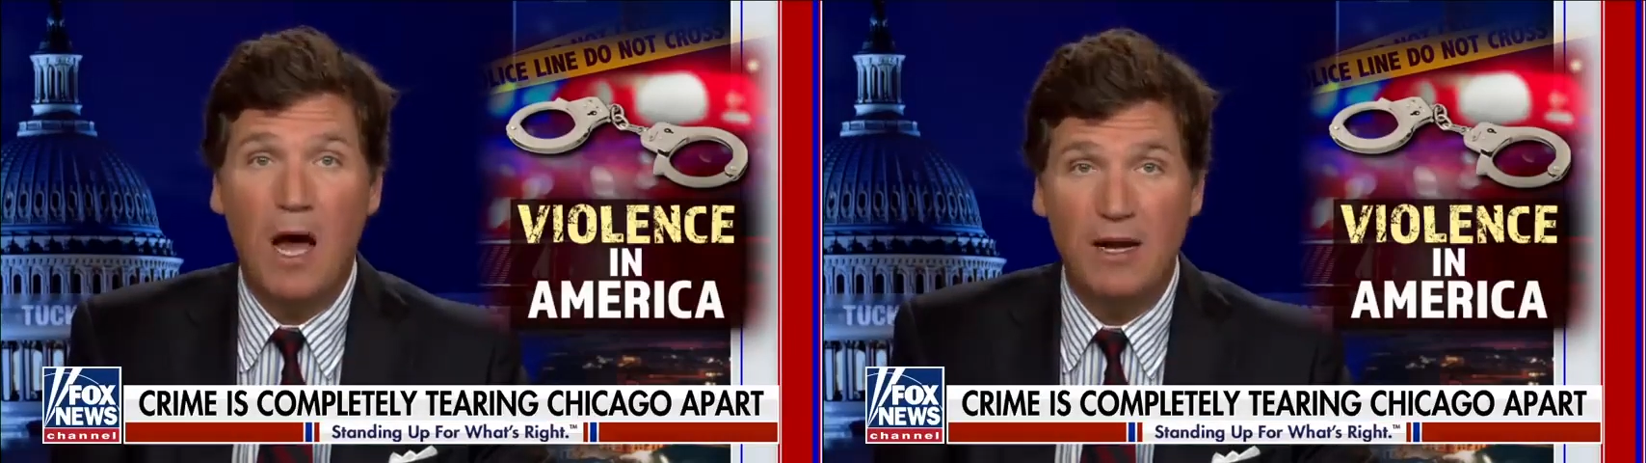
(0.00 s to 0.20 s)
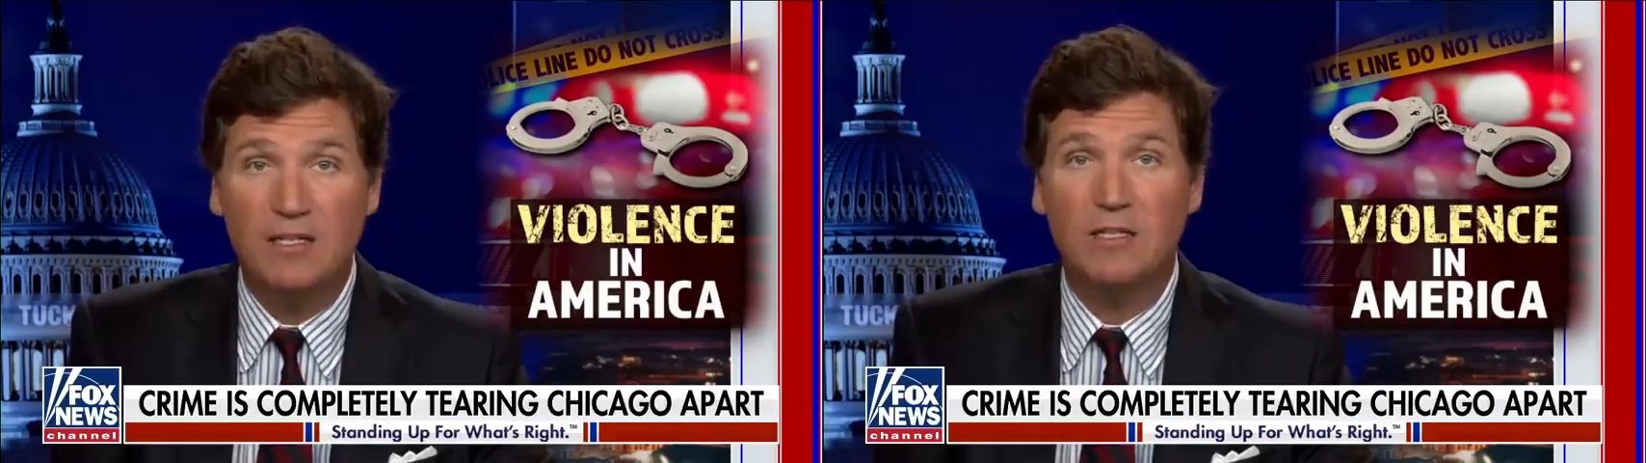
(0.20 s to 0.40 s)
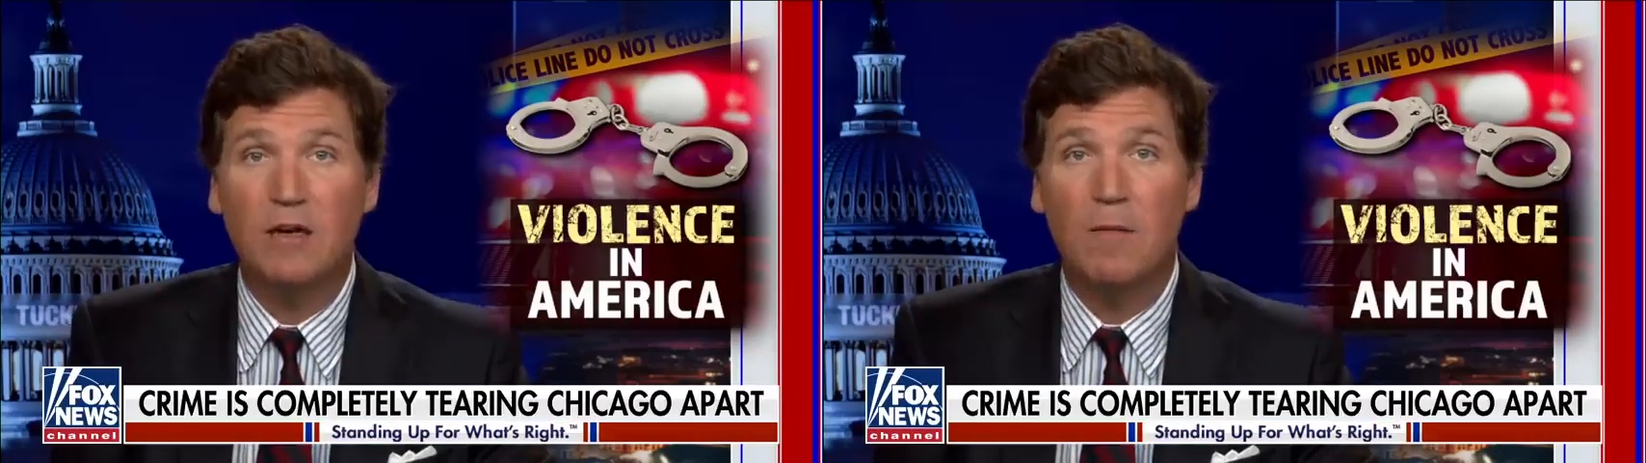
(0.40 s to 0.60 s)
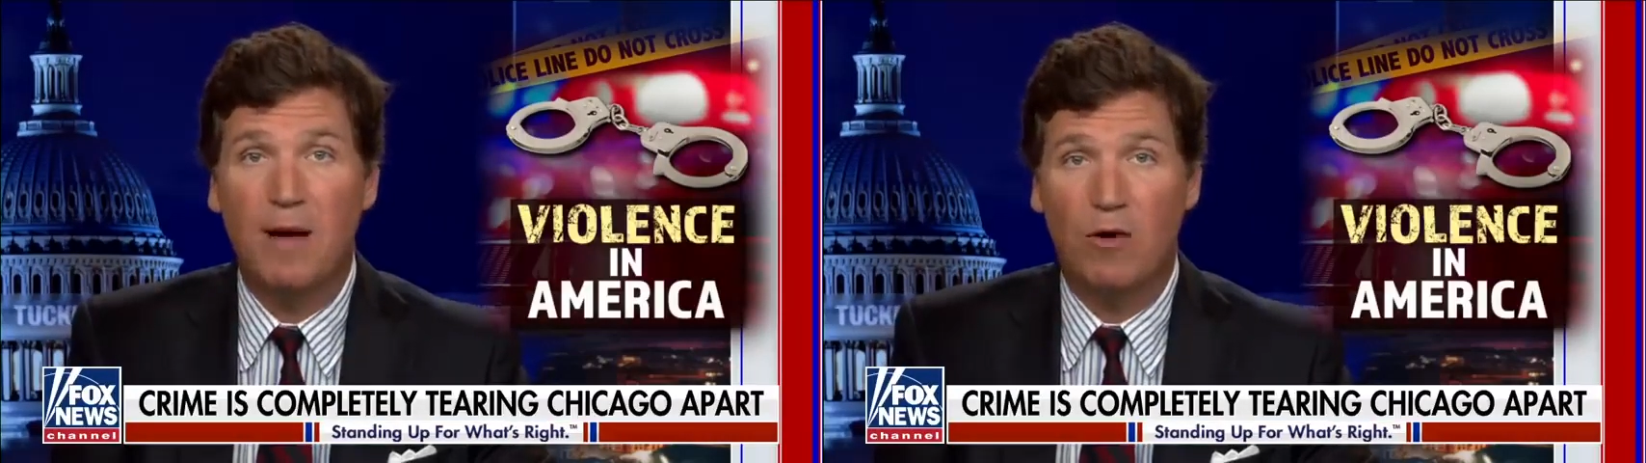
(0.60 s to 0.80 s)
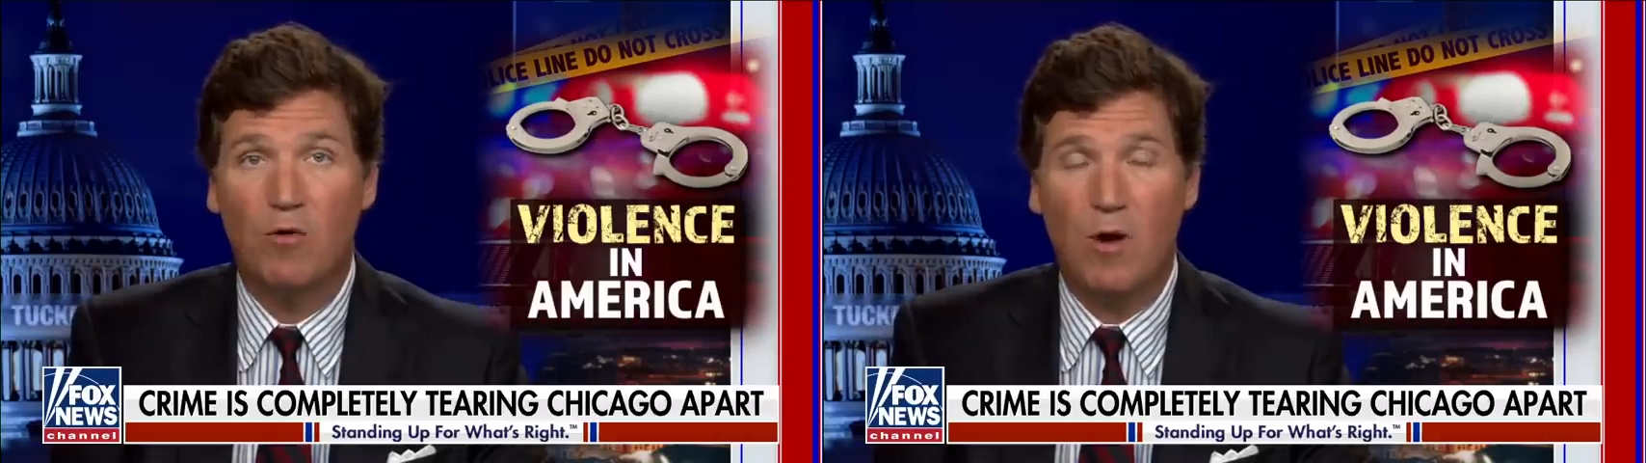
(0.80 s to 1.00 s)
honest
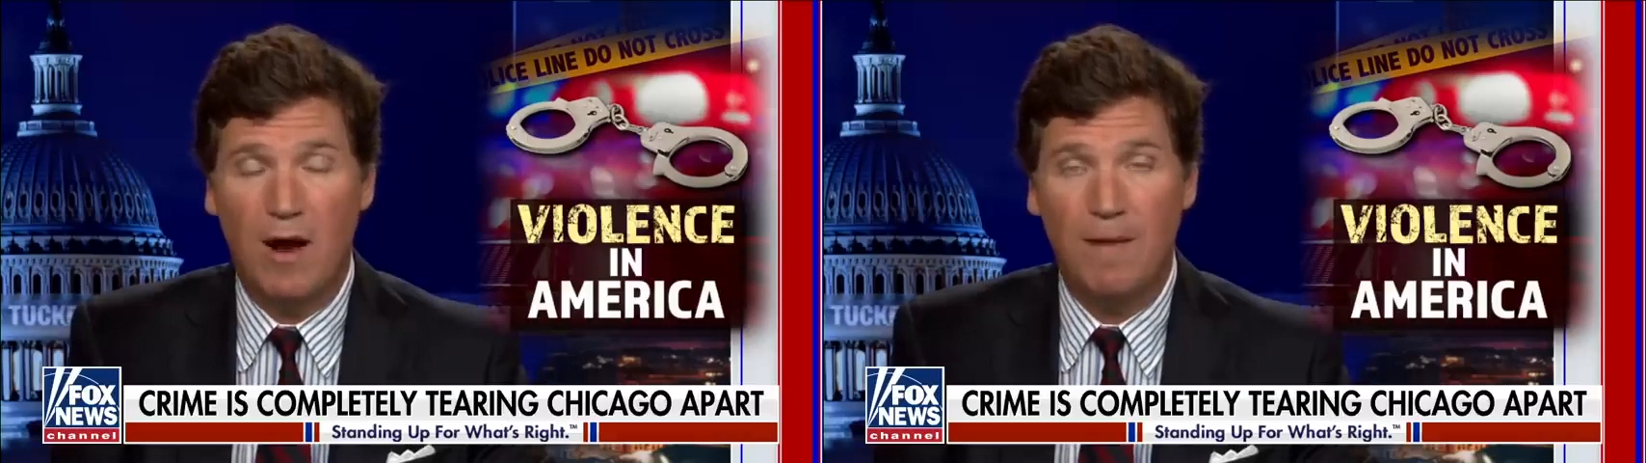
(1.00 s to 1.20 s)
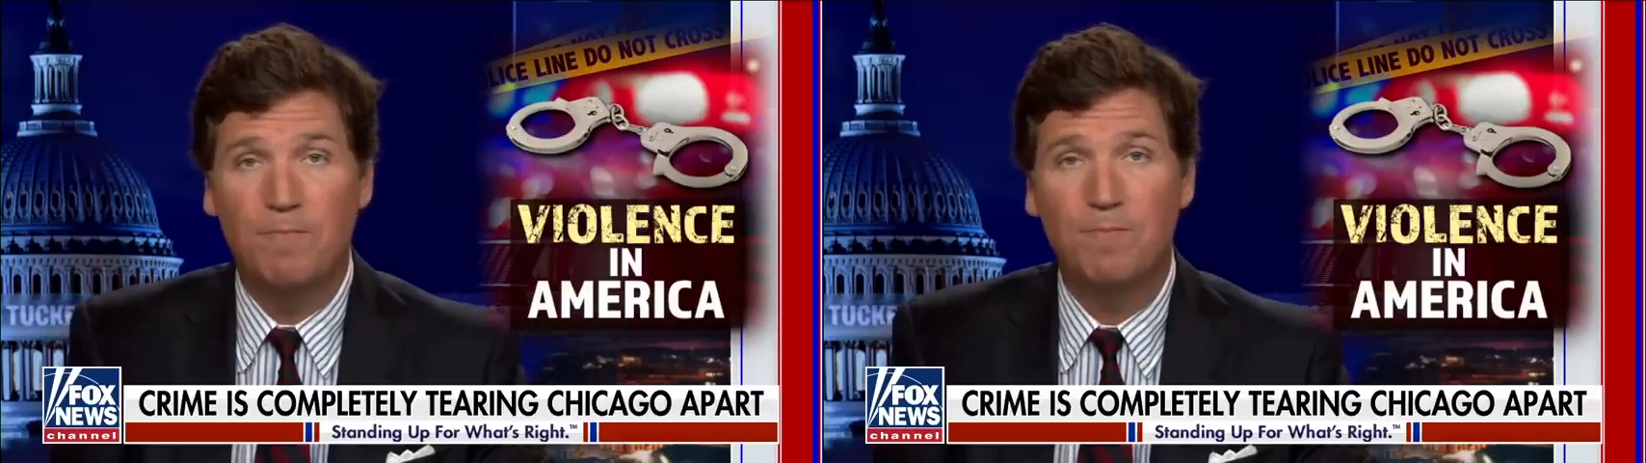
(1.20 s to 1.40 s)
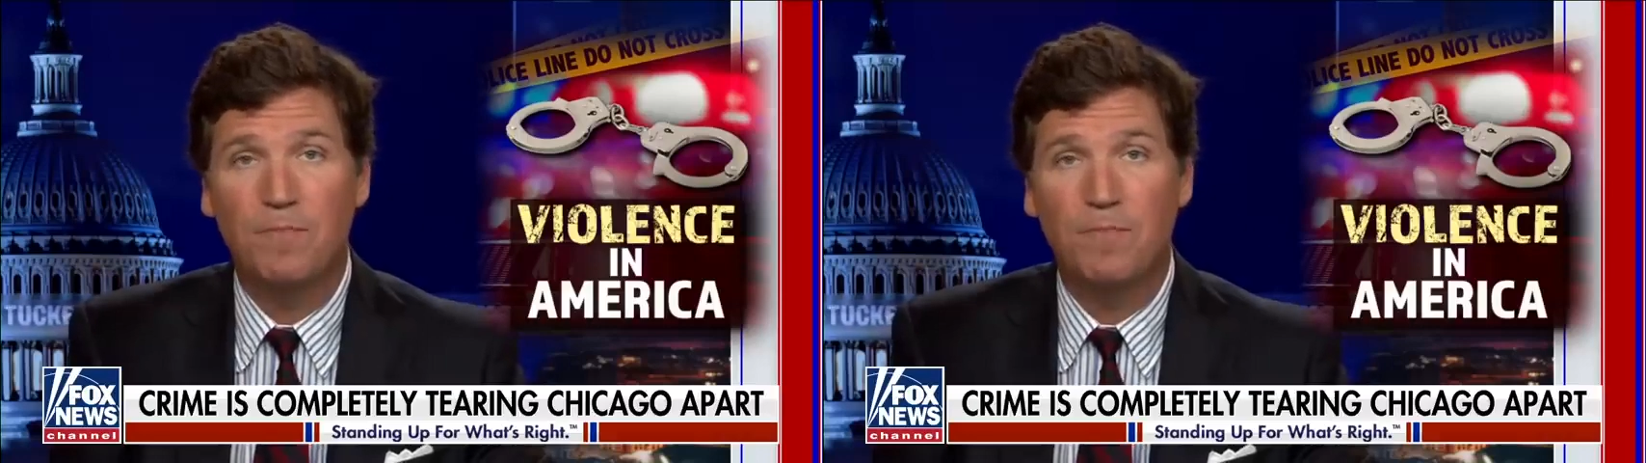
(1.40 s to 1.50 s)
about crime